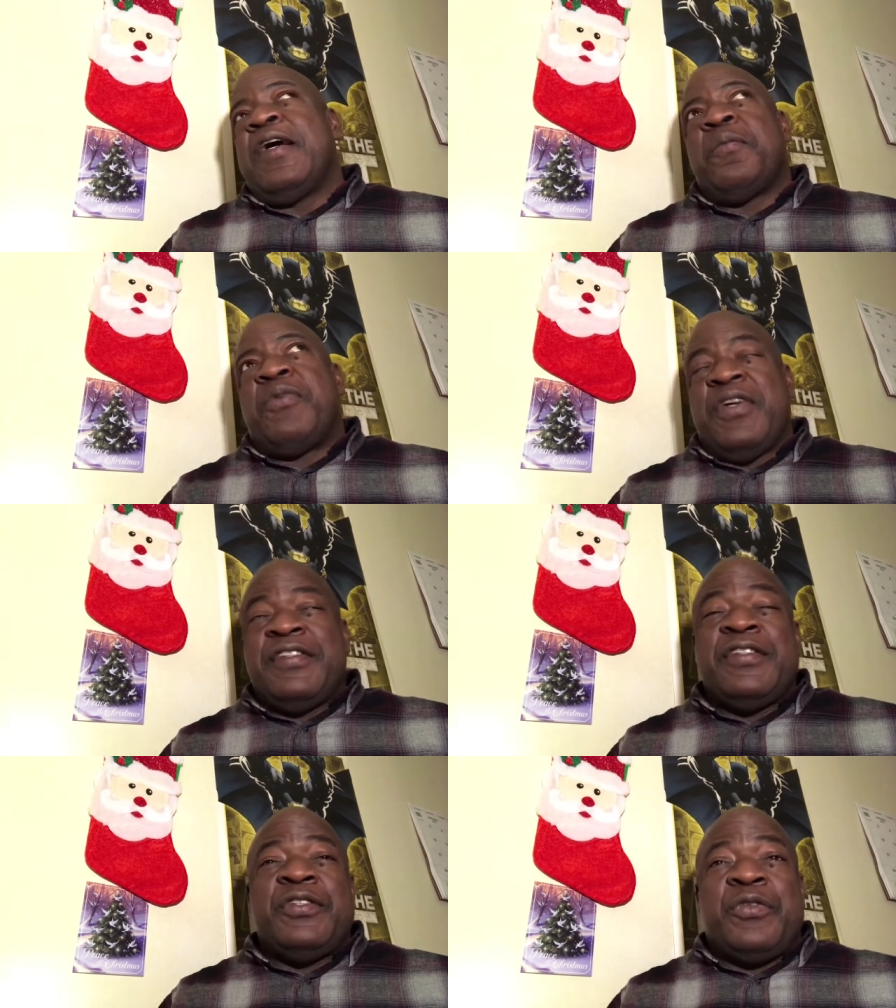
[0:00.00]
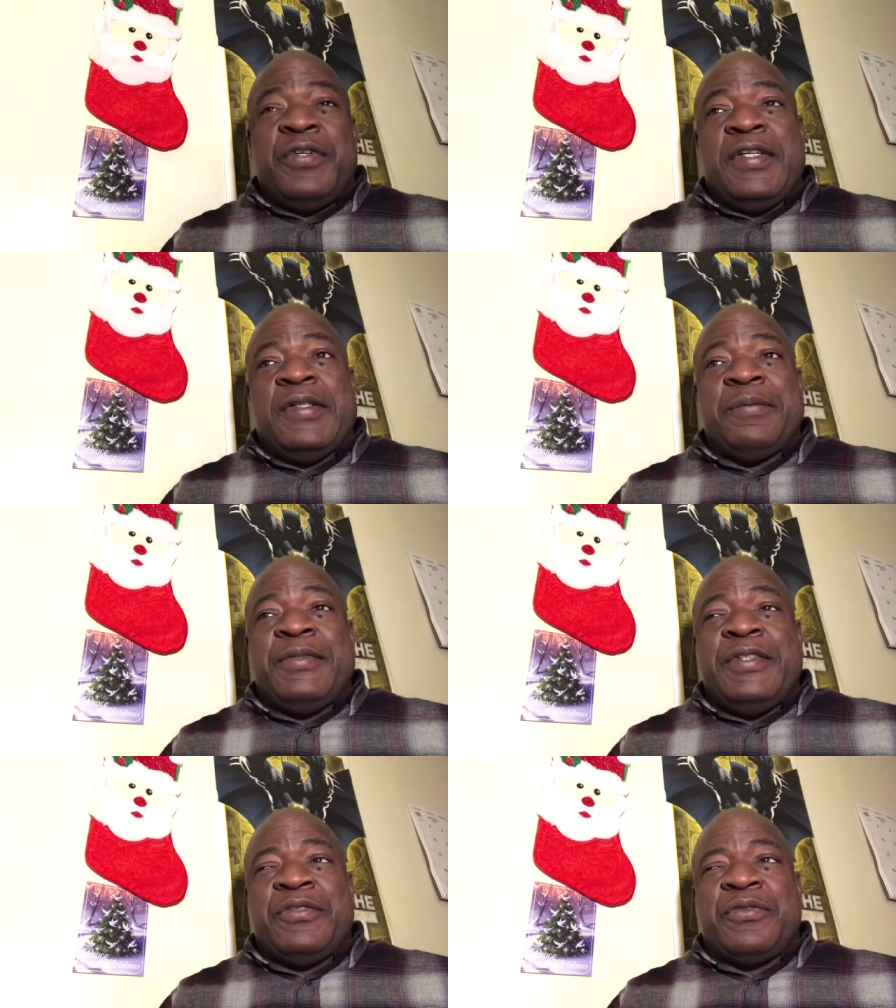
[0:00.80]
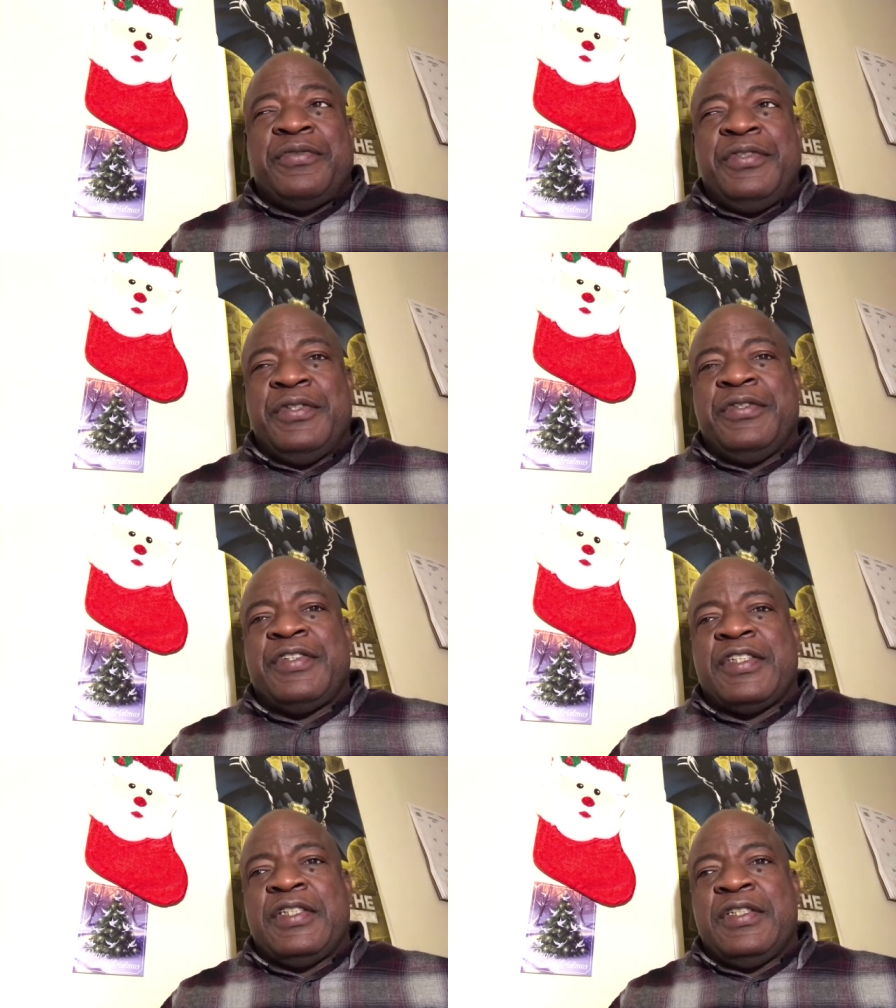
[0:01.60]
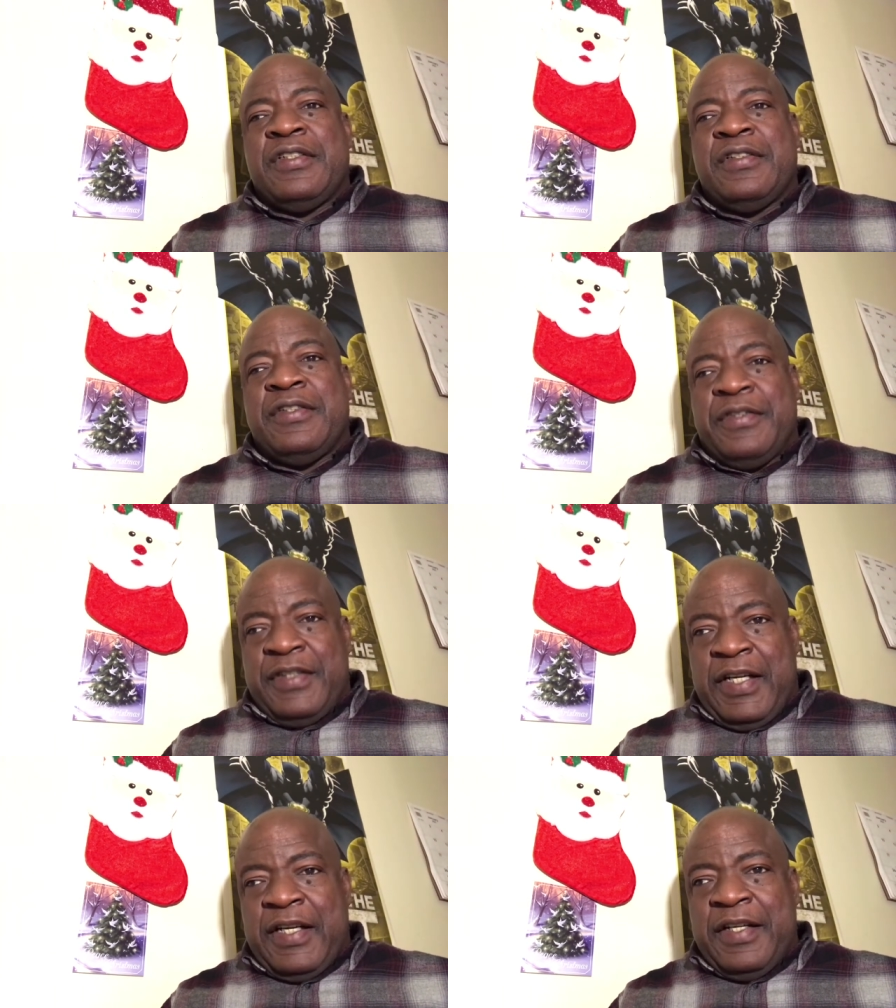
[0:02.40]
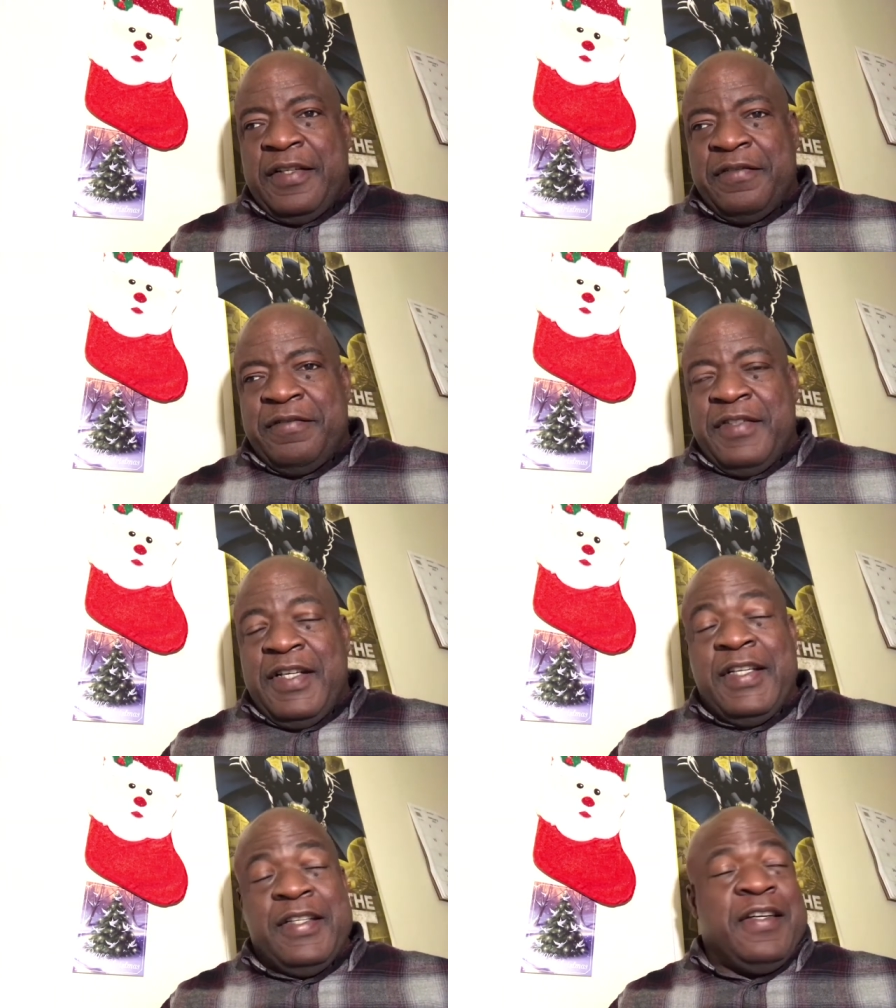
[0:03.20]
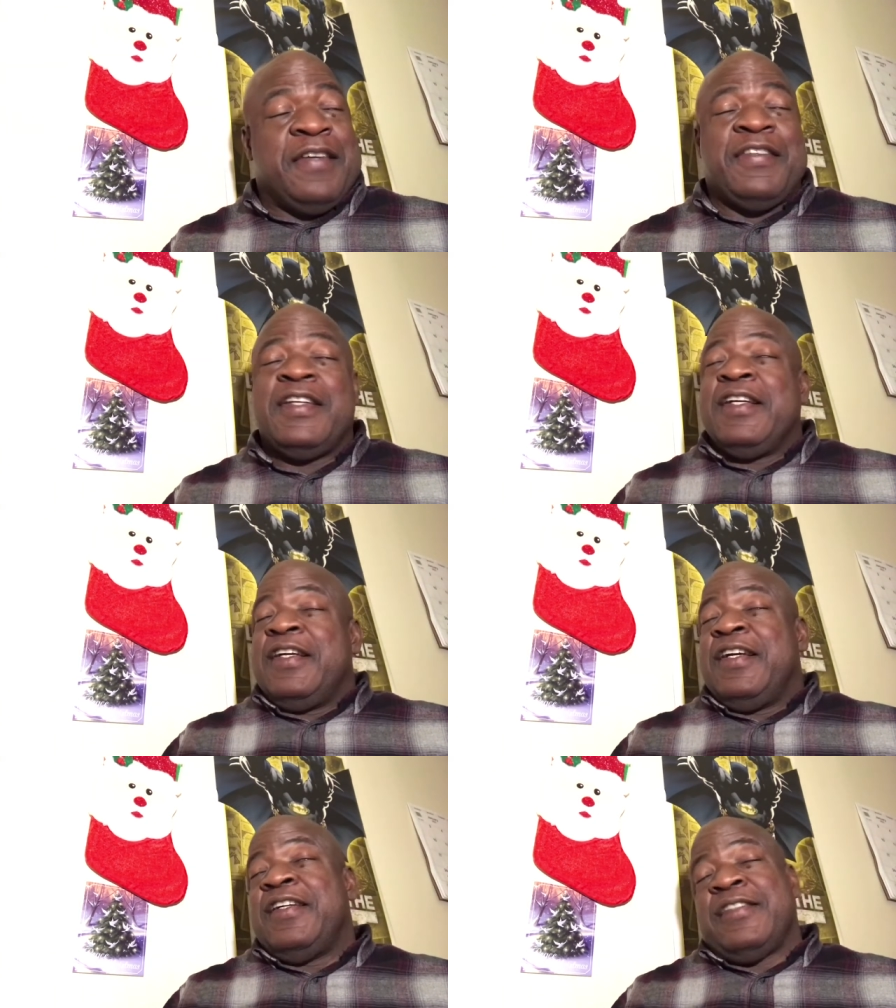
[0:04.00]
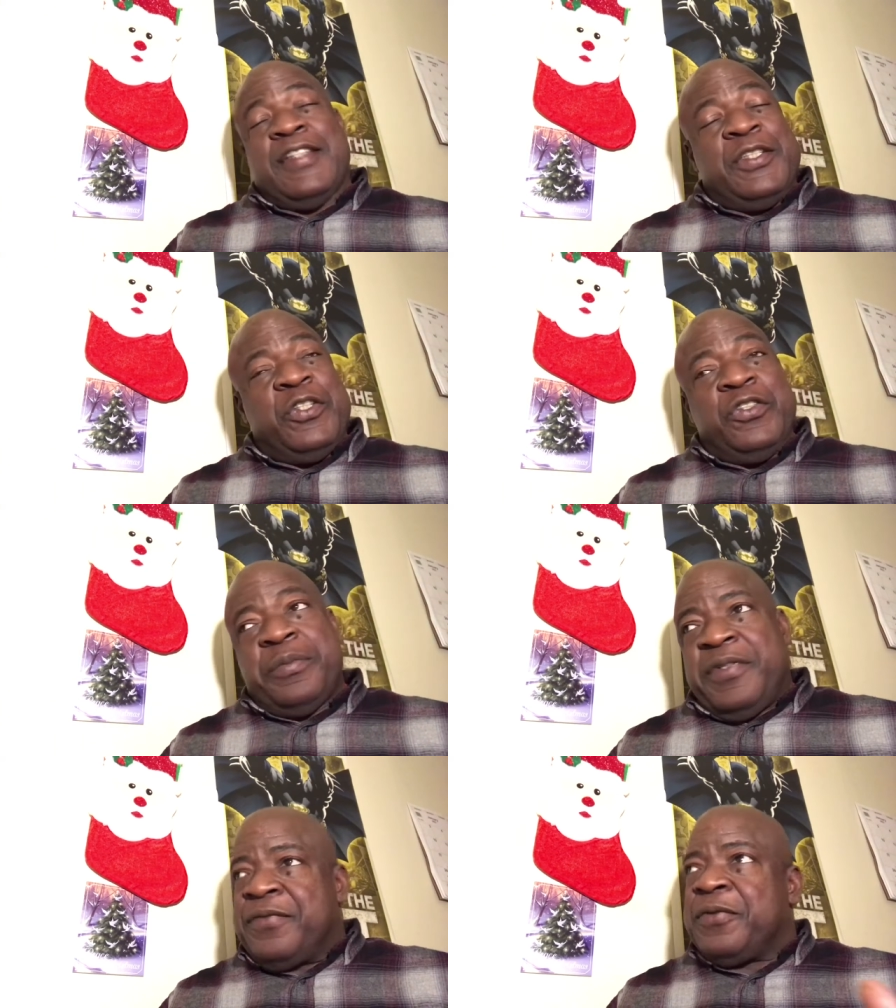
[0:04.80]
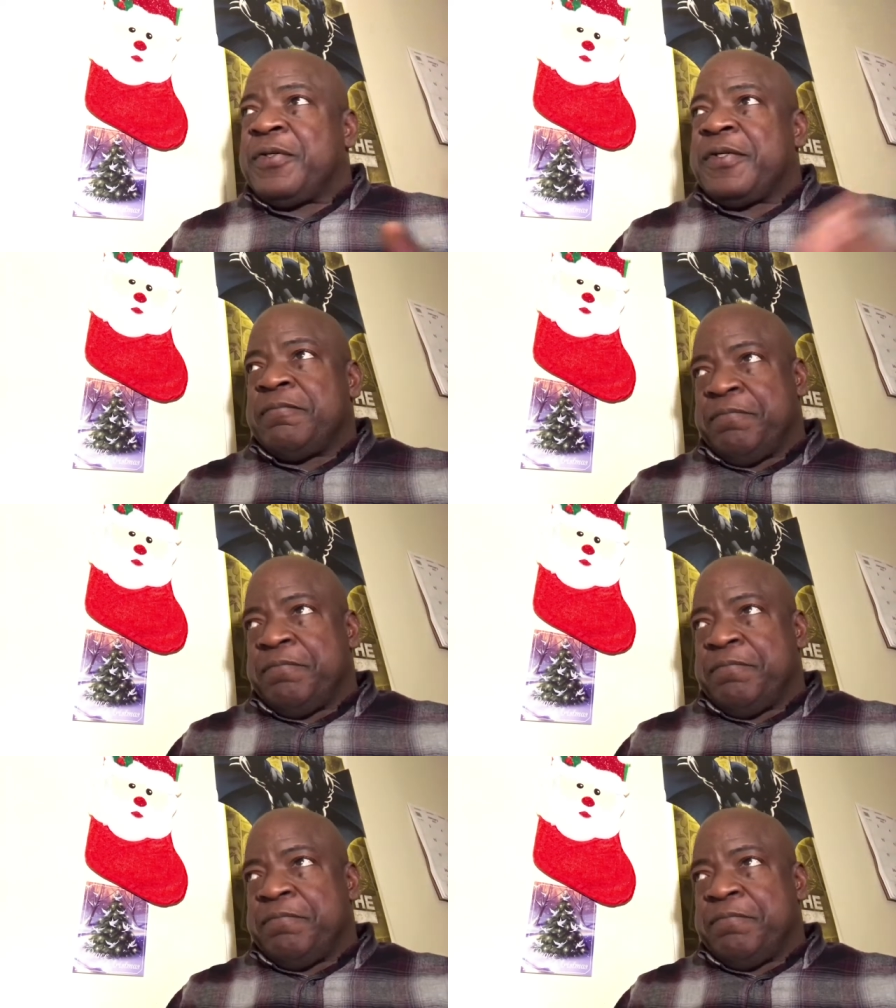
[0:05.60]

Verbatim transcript: President Trump is refusing to sign. And, um, and as I told you before,